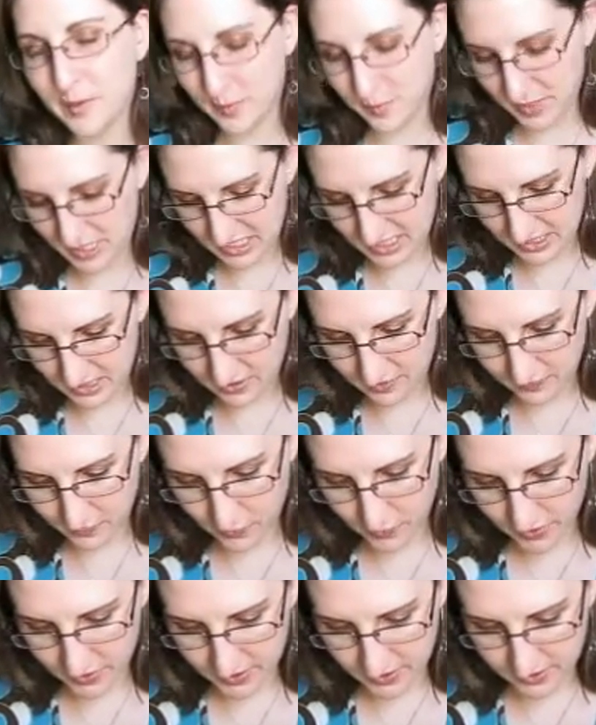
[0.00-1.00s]
pieces, of
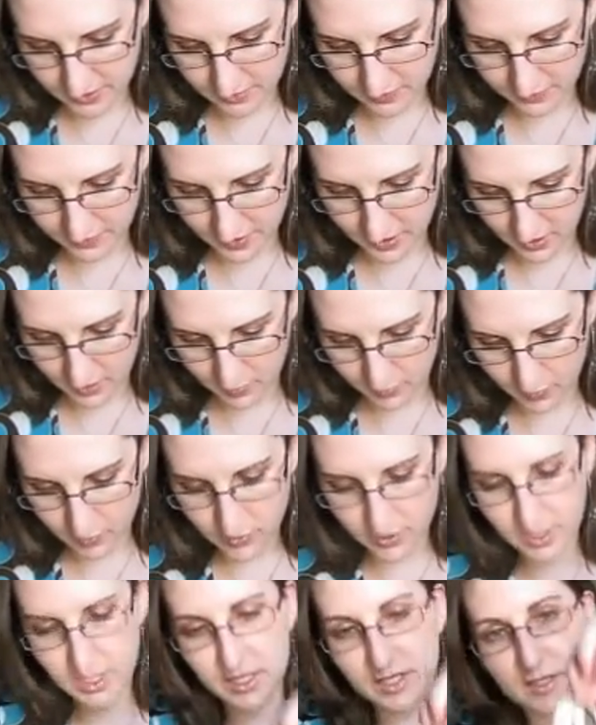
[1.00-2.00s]
course it's
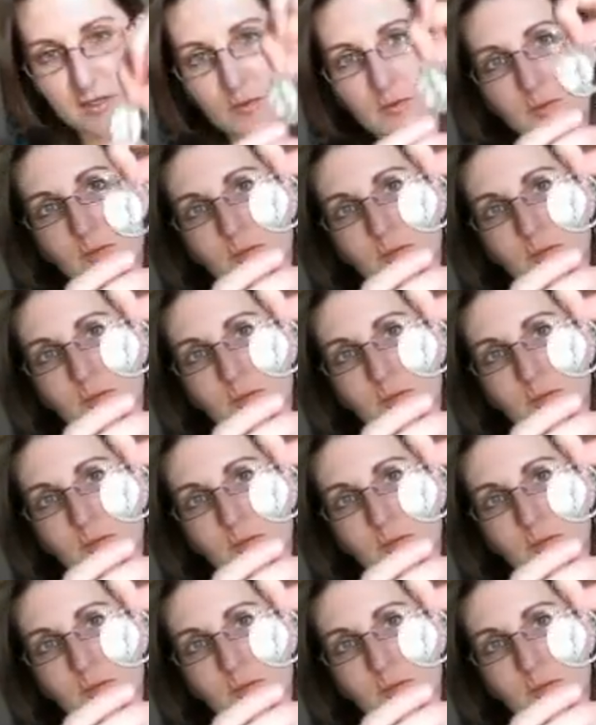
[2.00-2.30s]
available, is